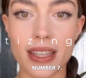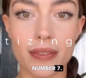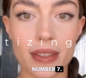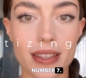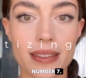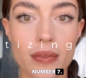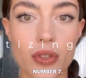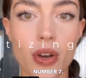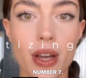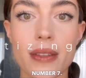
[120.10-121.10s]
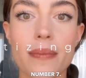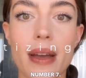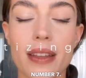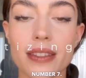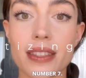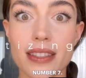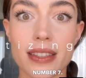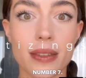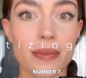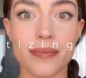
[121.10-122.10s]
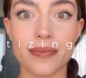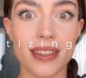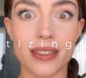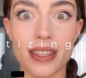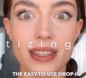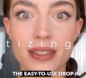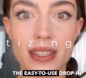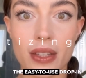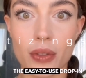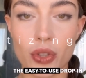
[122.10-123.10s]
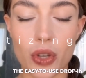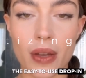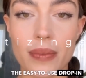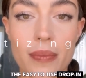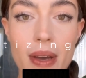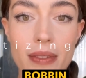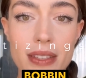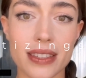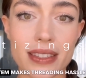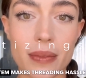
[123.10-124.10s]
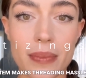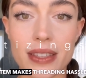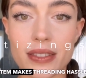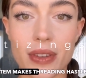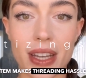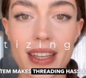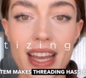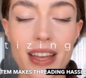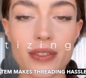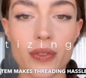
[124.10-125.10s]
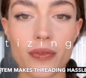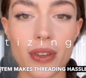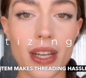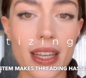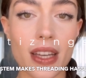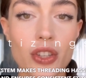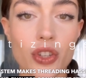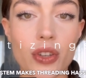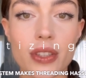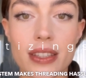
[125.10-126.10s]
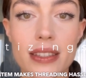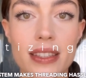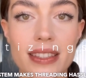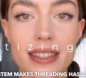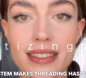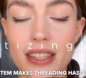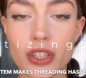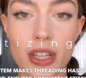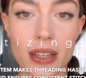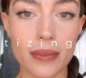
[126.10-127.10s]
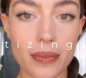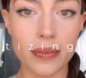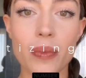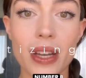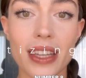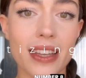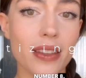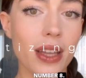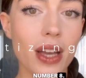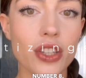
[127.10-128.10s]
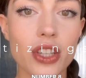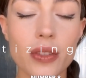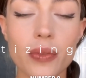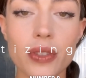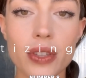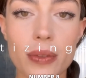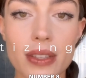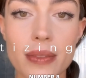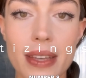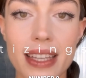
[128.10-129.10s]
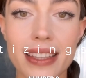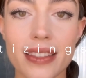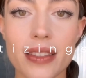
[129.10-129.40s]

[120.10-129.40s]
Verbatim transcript: seven, drop-in bobbin system. The easy-to-use drop-in bobbin system makes threading hassle-free and ensures consistent stitching. Number eight, adjustable sewing speed.